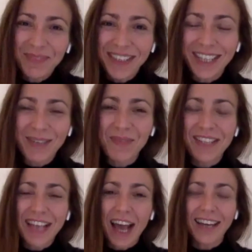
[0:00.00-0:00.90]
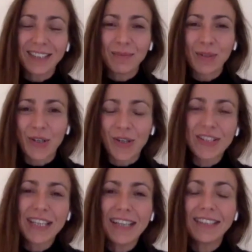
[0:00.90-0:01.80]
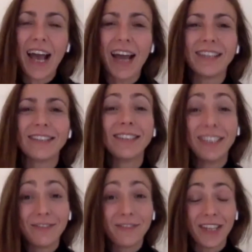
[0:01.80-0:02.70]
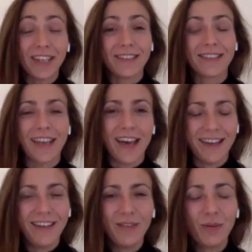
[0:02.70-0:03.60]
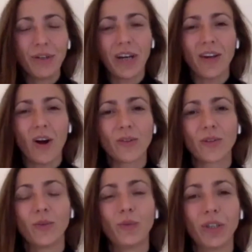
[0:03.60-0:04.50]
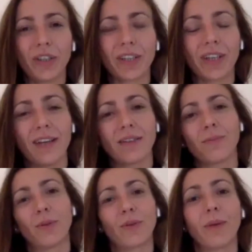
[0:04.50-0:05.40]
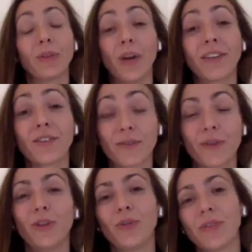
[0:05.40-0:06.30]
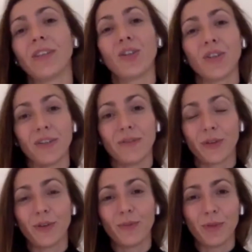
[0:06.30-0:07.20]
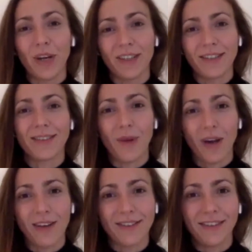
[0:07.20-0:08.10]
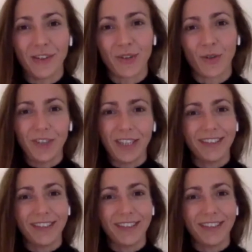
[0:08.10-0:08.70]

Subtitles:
My name is Ajla Borozan. I live in Sarajevo, where I also work as a program director for Youth Initiative for Human Rights in Bosnia and Herzegovina.